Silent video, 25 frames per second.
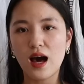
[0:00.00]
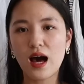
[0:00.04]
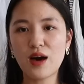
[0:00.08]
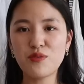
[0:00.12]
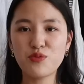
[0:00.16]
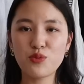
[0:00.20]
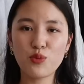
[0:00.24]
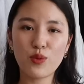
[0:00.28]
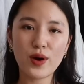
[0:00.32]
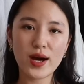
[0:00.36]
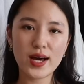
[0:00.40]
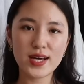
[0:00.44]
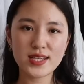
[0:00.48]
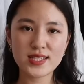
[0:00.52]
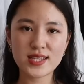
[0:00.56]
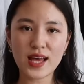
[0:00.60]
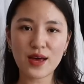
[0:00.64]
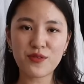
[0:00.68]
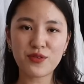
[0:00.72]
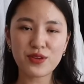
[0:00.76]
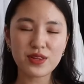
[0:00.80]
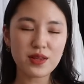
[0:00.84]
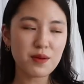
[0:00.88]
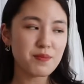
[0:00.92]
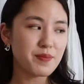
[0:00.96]
Otherwise,
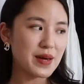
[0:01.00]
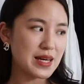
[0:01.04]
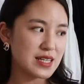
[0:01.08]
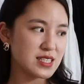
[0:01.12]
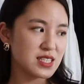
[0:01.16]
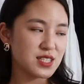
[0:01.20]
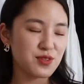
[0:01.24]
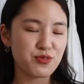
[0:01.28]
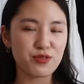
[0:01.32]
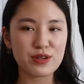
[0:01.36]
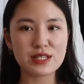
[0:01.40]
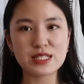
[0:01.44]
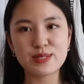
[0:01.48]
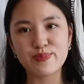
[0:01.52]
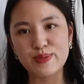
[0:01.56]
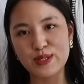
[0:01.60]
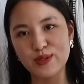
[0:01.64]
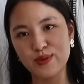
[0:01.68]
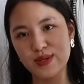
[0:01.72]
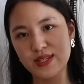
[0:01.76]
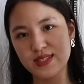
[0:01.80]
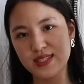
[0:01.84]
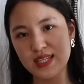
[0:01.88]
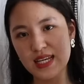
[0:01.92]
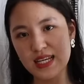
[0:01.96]
I think the main difference
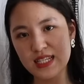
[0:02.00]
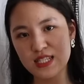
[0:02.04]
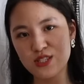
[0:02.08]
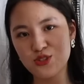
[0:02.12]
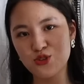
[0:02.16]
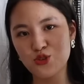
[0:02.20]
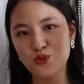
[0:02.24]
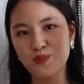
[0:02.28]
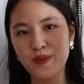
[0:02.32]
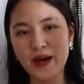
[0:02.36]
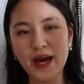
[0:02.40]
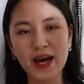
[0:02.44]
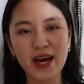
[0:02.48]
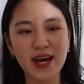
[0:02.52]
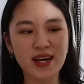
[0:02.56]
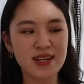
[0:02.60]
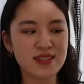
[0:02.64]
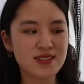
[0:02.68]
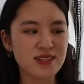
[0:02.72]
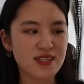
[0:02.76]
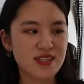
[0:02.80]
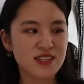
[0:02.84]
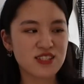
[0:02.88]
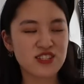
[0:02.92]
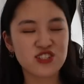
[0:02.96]
between these two
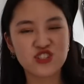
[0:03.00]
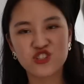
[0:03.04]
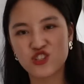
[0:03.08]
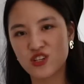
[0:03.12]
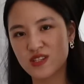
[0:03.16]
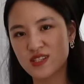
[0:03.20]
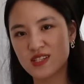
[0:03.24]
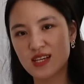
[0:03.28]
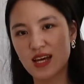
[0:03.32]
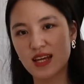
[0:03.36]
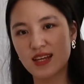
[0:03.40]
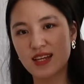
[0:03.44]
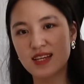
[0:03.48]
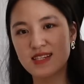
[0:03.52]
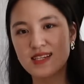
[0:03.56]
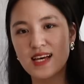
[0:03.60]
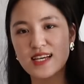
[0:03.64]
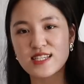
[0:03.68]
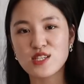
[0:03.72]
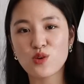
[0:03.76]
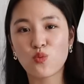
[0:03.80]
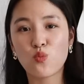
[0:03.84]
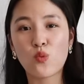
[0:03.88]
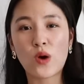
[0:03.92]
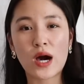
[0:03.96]
pairs is just that this
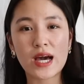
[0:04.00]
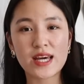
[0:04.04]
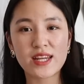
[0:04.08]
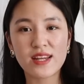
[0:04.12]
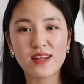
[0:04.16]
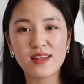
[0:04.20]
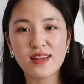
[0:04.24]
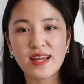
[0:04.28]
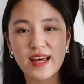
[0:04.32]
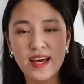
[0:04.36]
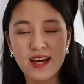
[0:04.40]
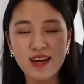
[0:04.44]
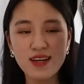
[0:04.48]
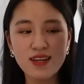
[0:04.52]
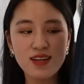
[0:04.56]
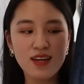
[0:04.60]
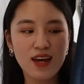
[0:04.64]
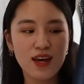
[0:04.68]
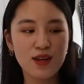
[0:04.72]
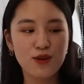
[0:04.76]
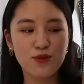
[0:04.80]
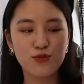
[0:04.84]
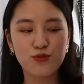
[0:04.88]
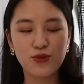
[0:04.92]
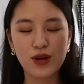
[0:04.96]
has a wider leg
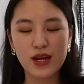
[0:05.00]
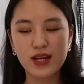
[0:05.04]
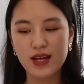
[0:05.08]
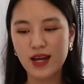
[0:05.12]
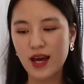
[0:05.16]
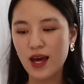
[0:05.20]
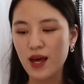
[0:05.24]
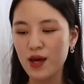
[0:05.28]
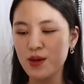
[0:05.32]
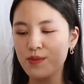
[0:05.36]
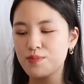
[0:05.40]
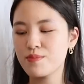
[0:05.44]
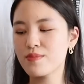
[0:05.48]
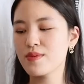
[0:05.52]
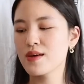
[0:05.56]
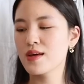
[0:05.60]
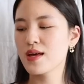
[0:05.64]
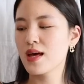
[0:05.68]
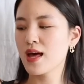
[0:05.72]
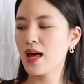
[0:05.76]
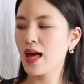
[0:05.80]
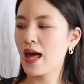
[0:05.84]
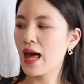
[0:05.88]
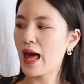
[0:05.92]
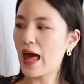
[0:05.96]
and a frayed hem,
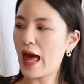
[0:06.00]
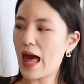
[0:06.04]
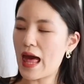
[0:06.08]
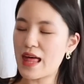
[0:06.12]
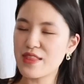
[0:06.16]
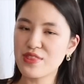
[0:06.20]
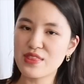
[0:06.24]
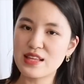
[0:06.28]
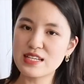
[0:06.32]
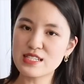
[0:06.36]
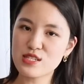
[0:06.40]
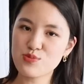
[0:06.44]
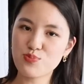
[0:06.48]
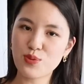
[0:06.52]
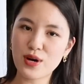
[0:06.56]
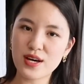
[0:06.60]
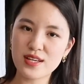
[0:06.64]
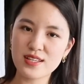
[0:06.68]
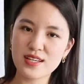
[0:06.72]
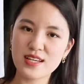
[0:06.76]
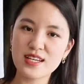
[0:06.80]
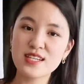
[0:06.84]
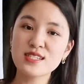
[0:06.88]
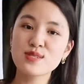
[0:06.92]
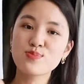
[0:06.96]
and this
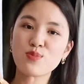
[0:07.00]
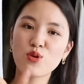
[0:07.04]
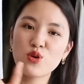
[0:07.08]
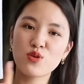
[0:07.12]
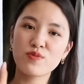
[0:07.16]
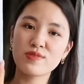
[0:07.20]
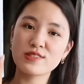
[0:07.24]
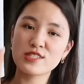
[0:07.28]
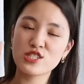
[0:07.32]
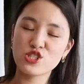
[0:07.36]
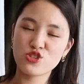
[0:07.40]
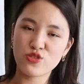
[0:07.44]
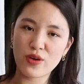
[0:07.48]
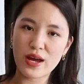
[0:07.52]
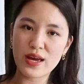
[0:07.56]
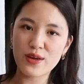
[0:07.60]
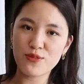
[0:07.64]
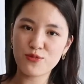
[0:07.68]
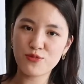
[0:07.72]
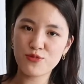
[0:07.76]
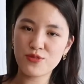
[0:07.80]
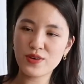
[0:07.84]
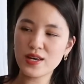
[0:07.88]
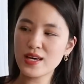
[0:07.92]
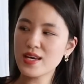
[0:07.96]
one is more of a
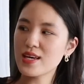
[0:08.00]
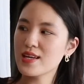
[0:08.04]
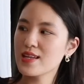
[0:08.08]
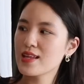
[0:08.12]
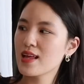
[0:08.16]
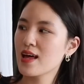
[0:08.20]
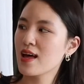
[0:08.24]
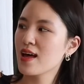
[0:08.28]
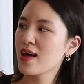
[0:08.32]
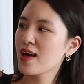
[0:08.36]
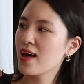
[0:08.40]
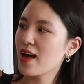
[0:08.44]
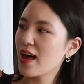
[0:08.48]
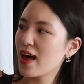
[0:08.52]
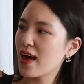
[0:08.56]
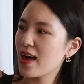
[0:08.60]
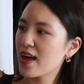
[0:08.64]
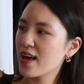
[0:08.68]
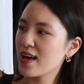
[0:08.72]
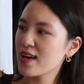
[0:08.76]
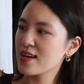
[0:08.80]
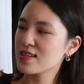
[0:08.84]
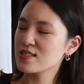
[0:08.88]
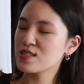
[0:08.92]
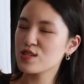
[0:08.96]
straight fit.
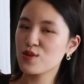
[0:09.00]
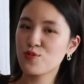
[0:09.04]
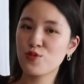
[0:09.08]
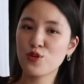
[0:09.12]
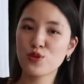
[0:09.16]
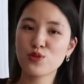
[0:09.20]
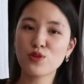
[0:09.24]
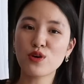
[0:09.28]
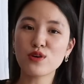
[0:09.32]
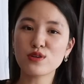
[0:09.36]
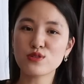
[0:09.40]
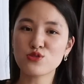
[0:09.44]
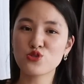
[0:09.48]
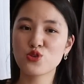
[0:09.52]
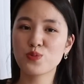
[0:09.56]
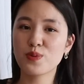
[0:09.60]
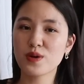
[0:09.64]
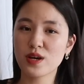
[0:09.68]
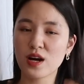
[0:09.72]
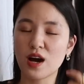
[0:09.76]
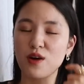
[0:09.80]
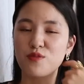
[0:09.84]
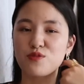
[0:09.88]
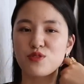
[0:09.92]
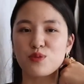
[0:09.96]
And if you're not
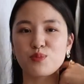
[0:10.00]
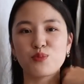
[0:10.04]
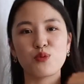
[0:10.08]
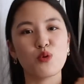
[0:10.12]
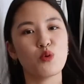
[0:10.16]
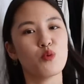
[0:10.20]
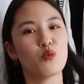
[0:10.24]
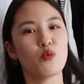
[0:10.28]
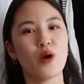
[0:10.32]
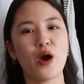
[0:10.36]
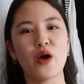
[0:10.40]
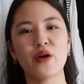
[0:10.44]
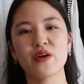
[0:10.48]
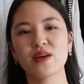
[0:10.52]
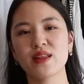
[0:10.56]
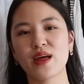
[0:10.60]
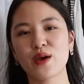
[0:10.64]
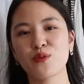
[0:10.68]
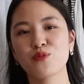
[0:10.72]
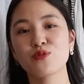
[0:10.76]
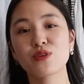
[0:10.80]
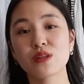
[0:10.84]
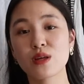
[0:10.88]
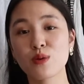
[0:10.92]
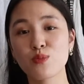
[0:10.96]
super comfortable wearing
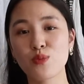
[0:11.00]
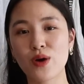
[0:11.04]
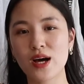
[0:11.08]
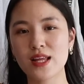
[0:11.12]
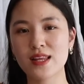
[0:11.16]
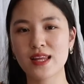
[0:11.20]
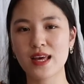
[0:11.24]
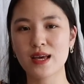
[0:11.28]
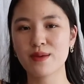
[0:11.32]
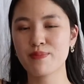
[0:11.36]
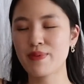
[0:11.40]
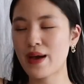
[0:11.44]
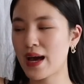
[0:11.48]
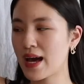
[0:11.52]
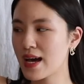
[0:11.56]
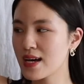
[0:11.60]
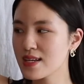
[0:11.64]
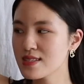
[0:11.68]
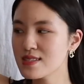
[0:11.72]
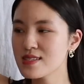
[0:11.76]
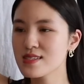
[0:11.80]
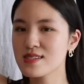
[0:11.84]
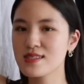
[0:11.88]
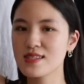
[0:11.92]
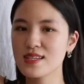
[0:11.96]
like really wide leg
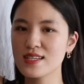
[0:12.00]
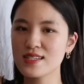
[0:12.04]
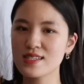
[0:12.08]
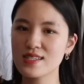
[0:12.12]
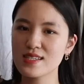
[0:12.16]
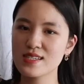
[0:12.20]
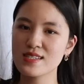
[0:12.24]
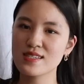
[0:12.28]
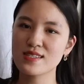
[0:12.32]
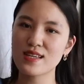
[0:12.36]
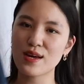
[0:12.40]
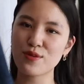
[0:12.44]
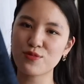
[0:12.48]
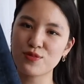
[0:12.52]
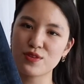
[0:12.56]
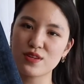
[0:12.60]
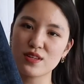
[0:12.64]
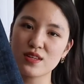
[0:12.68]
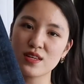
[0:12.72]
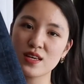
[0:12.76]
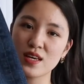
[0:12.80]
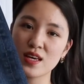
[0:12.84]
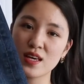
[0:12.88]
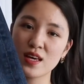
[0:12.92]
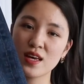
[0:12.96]
pants, this is
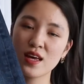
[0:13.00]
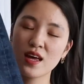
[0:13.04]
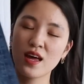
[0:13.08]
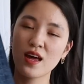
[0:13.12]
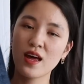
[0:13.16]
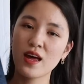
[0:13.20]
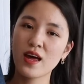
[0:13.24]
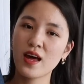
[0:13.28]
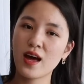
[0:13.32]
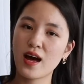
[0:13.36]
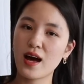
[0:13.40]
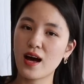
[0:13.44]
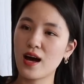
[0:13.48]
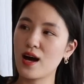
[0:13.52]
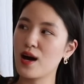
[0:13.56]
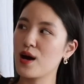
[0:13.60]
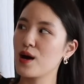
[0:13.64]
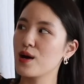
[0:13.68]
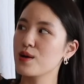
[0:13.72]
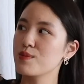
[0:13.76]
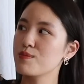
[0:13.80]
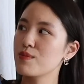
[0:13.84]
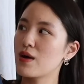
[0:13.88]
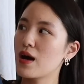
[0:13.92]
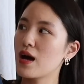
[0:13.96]
definitely
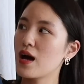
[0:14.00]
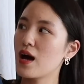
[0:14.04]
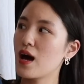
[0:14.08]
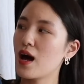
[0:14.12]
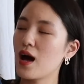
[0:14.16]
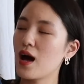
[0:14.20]
a